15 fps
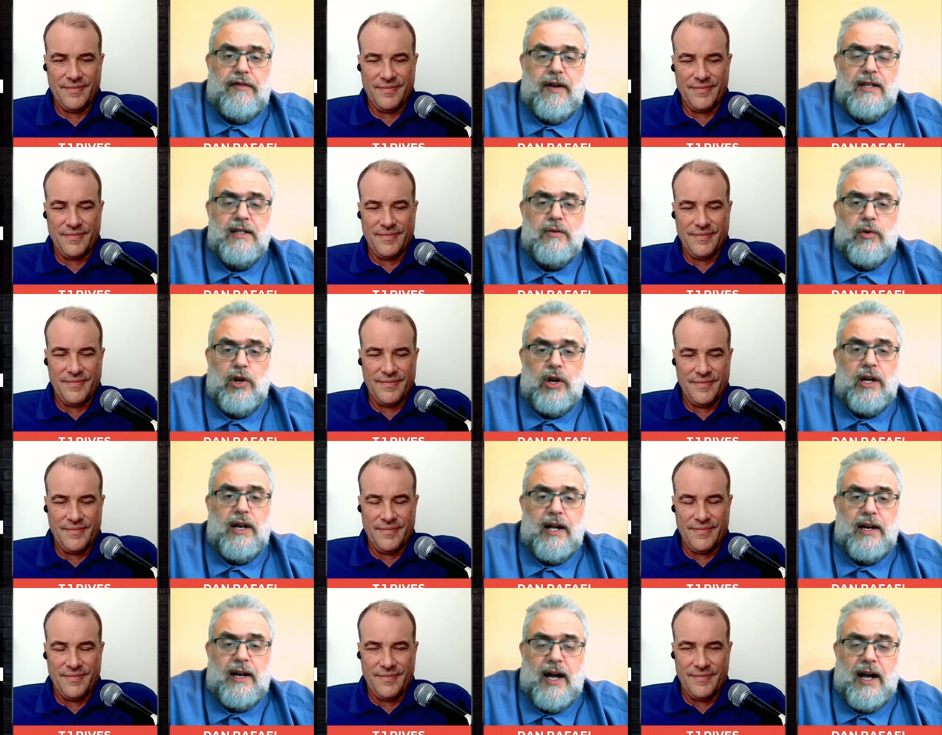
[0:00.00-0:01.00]
Speaker 1: defense. We're
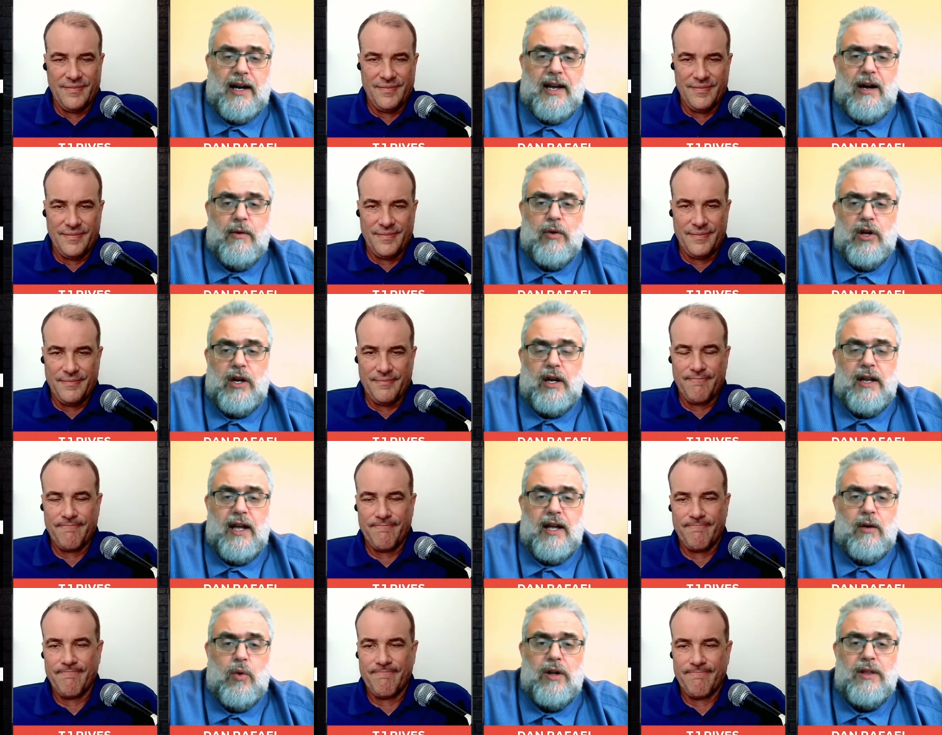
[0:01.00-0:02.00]
looking at a knockout. we're
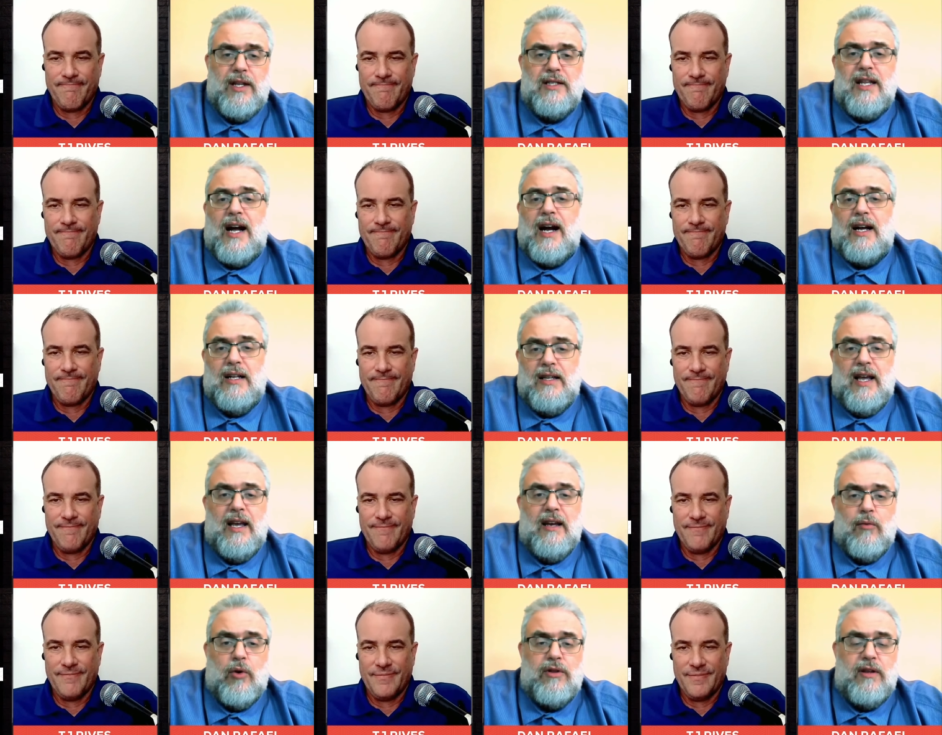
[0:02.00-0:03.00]
looking at a one that's not
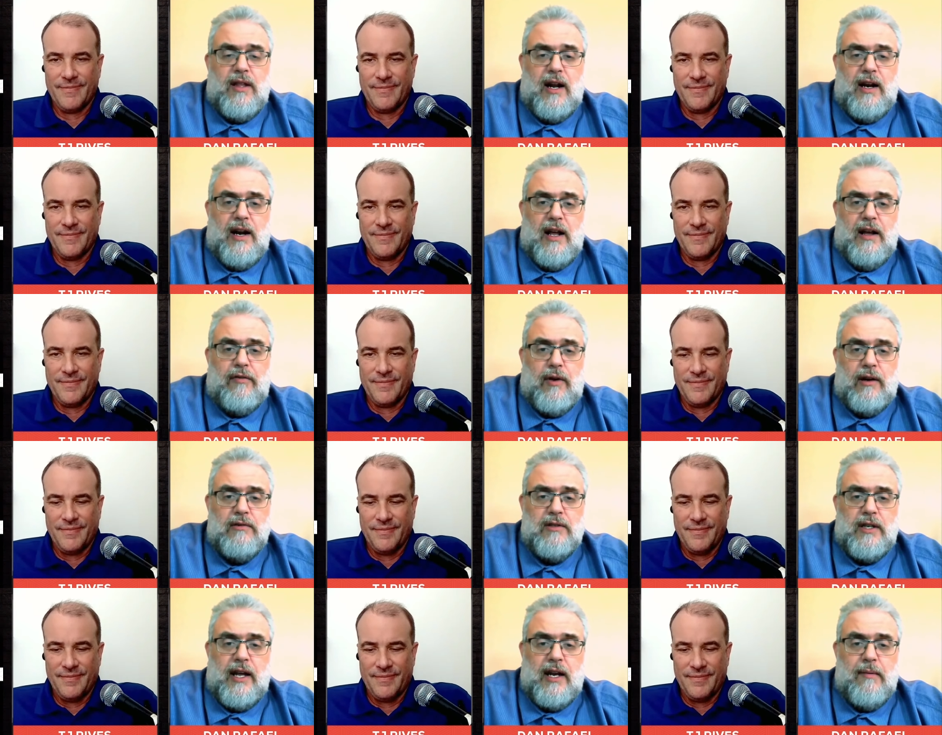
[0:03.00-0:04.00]
going to take more than 10 and a half
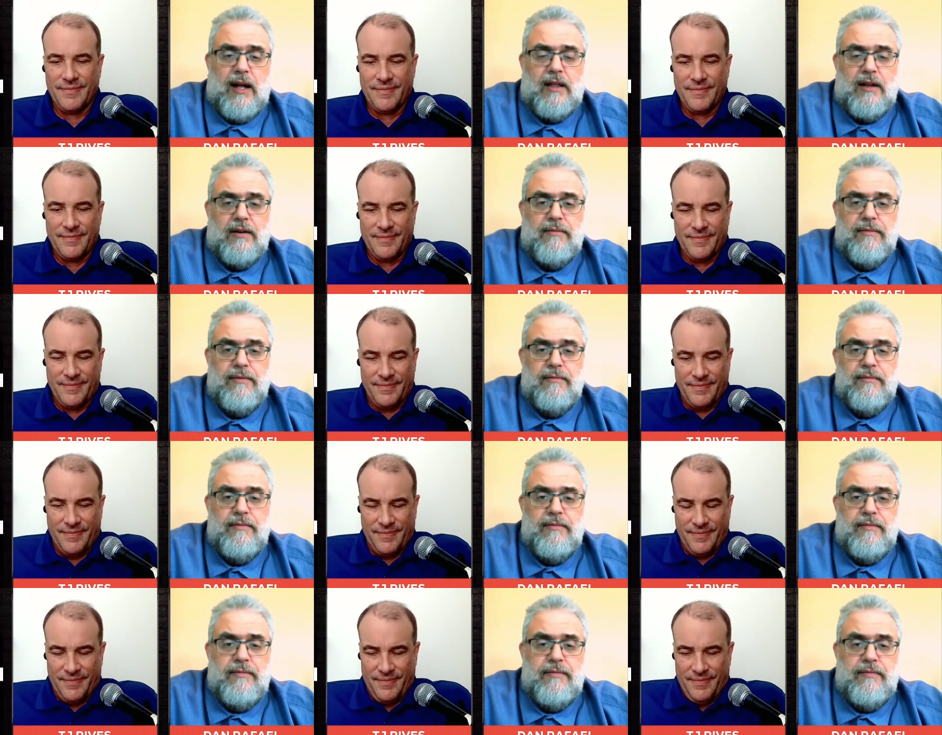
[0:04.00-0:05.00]
rounds to get him out of there.
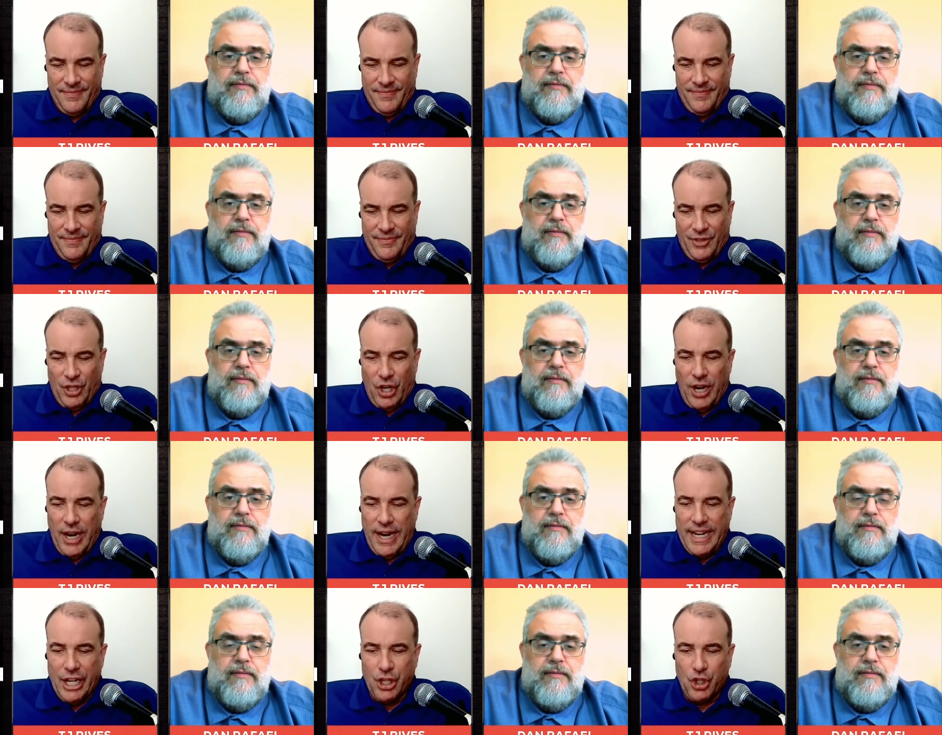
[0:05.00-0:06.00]
Speaker 2: All
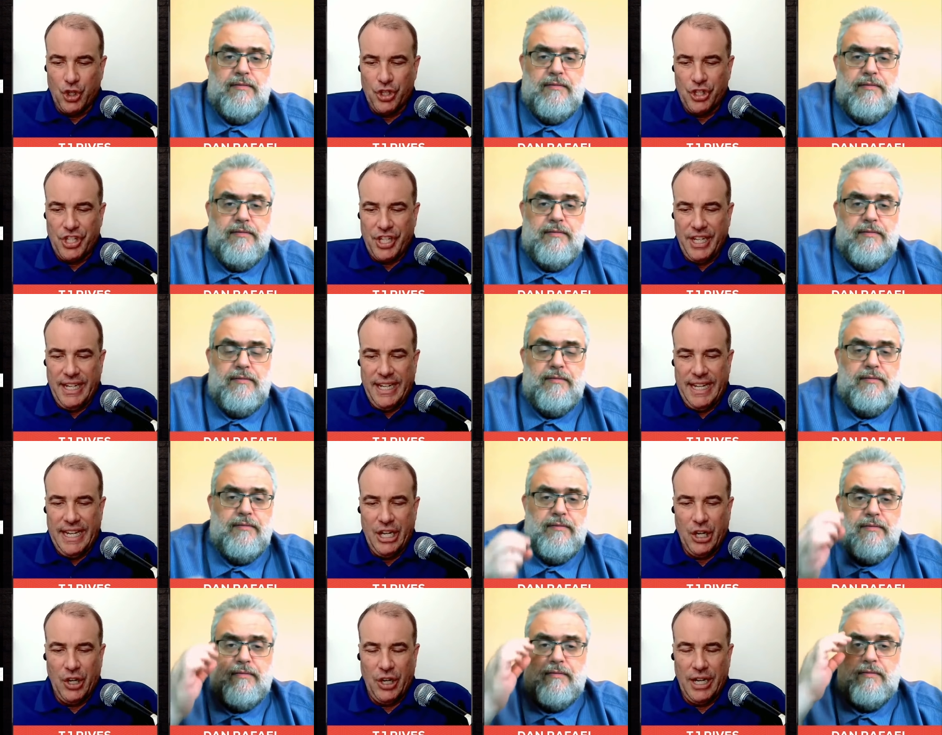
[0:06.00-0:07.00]
right. Interesting
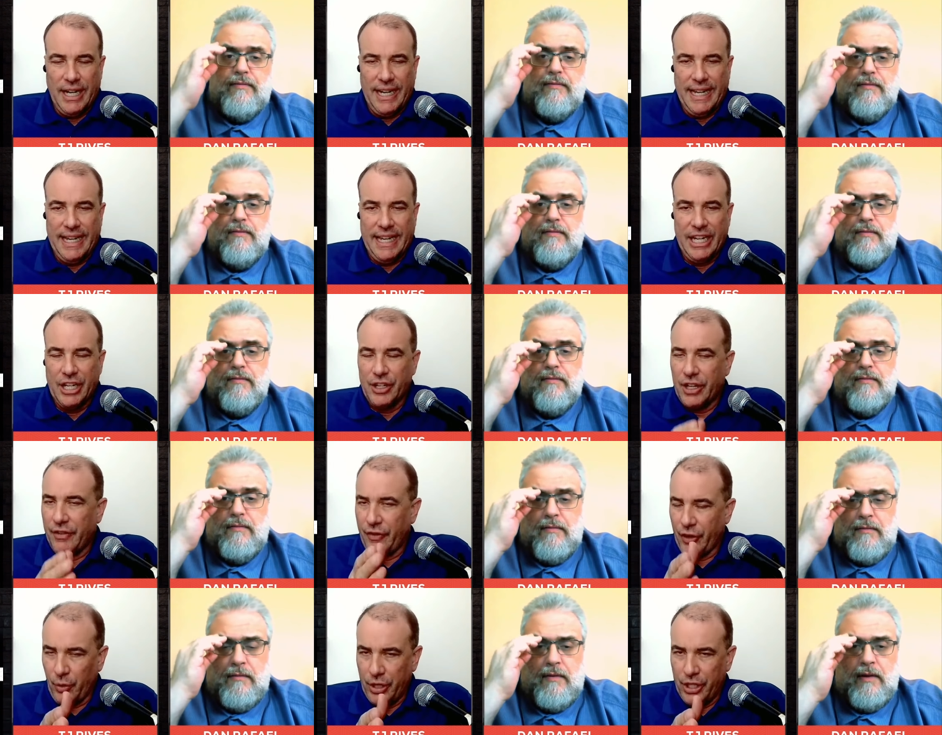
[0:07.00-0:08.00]
here again,
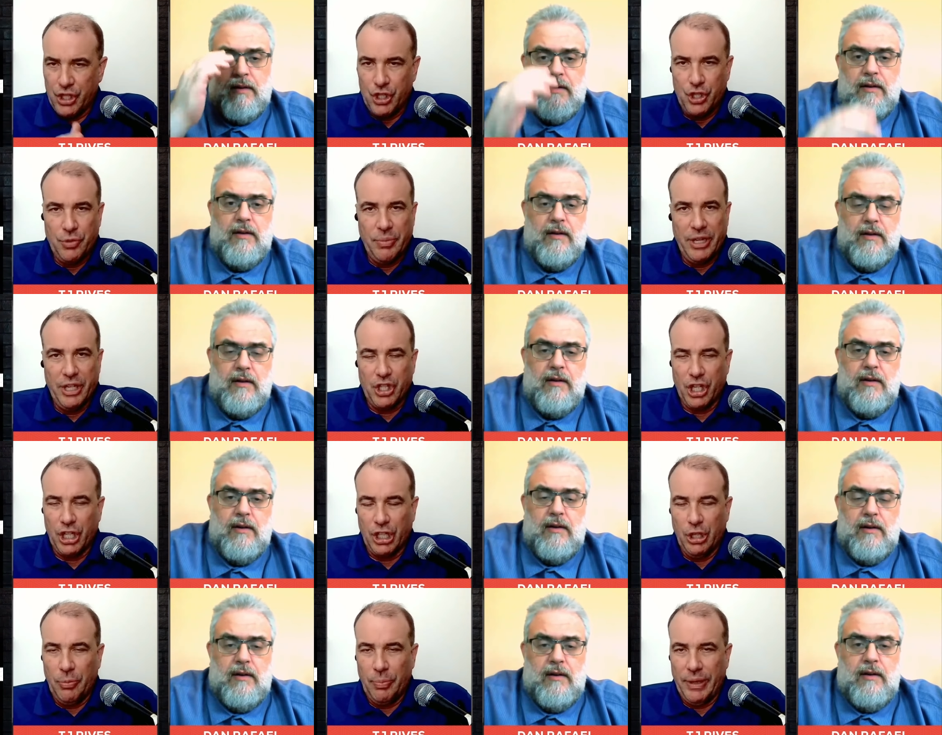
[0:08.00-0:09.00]
uh, for the reasons you
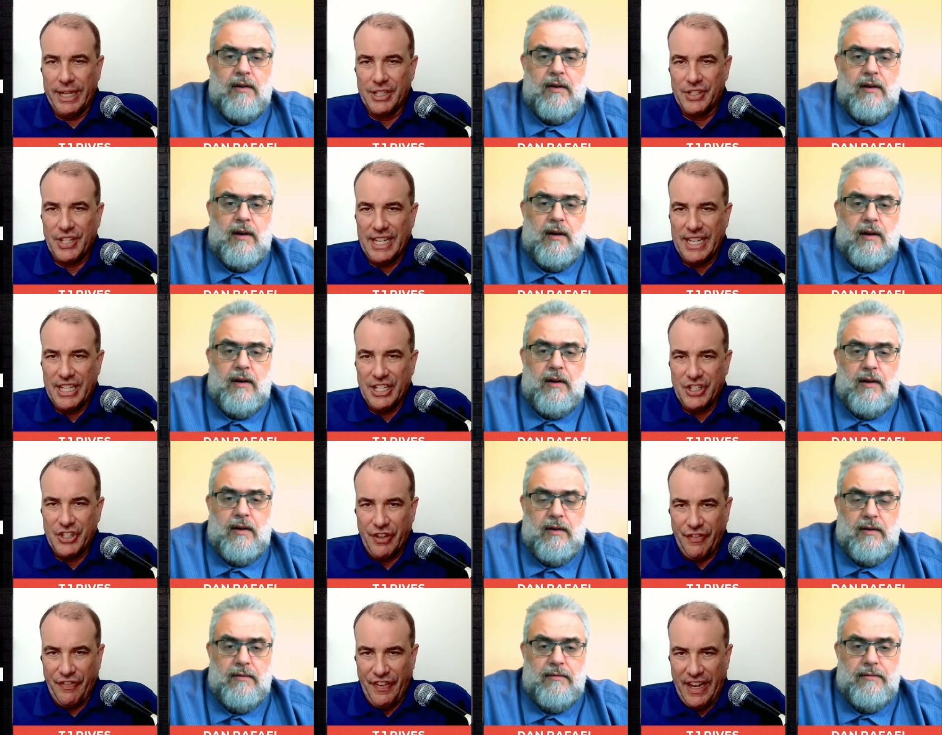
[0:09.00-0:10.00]
mentioned, Lopez
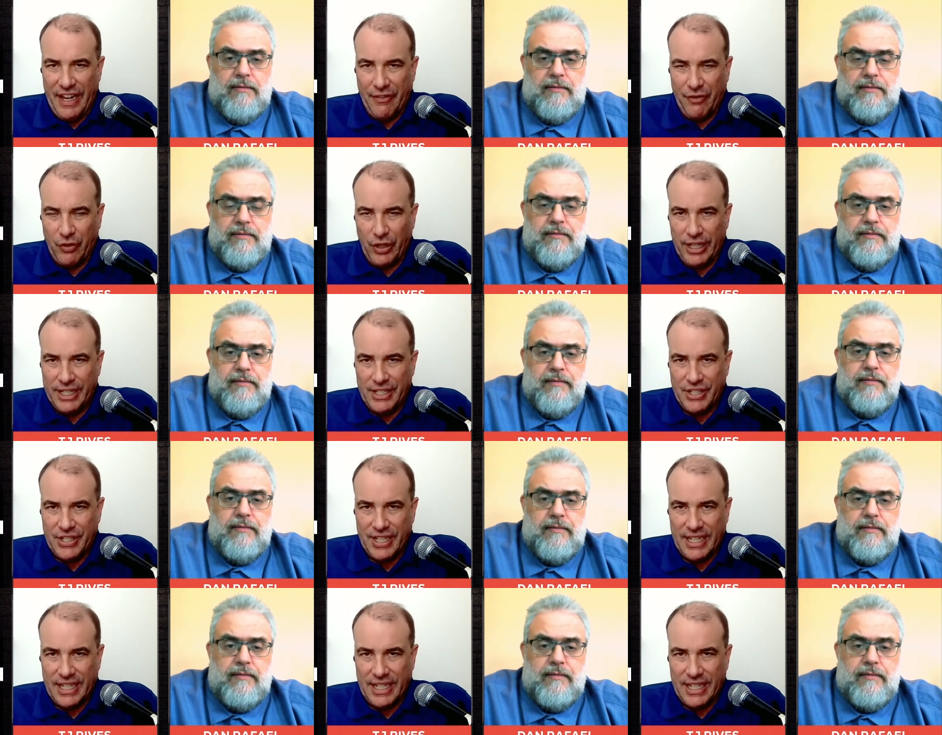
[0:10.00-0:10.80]
is the favorite.